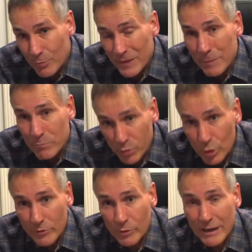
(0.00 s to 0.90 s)

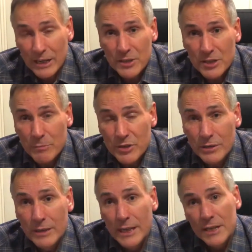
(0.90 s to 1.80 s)
improve your air consumption,
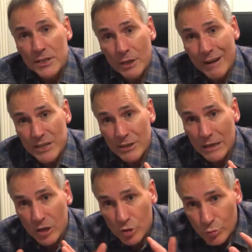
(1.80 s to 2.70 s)
so you actually
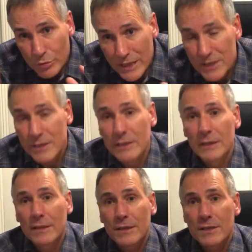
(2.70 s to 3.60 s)
increase
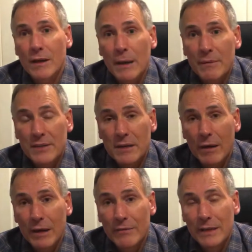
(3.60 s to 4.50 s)
the time of the
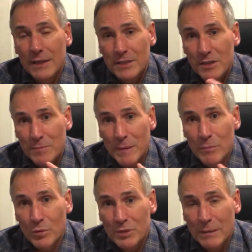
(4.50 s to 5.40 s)
dive, so you spend
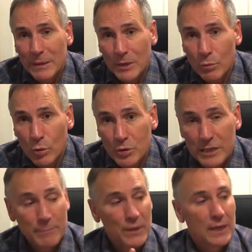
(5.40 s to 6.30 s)
more time underwater.
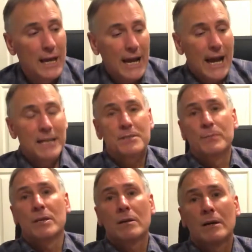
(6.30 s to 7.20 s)
And
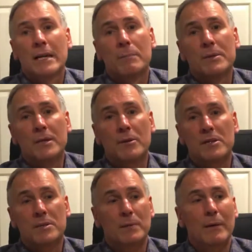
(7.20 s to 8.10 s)
you can't help but
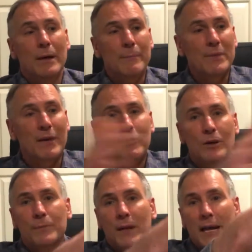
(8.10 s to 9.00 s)
notice, but I've
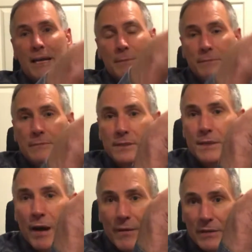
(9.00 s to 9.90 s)
got a
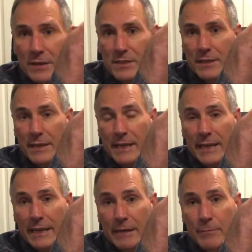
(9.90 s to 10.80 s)
diving cylinder
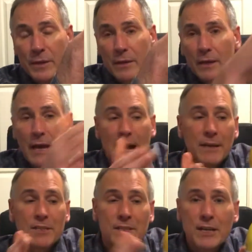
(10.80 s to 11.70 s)
here, and
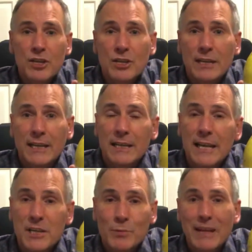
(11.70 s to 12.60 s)
essentially,
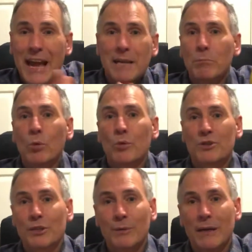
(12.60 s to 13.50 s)
unless we add more
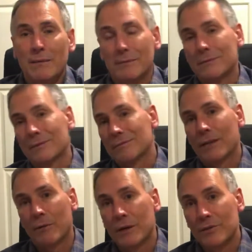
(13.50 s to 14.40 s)
to it,
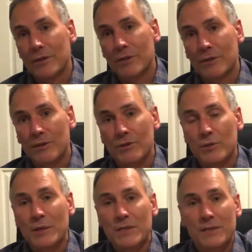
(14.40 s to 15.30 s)
you can do a
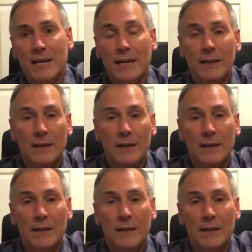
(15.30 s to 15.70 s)
twin set.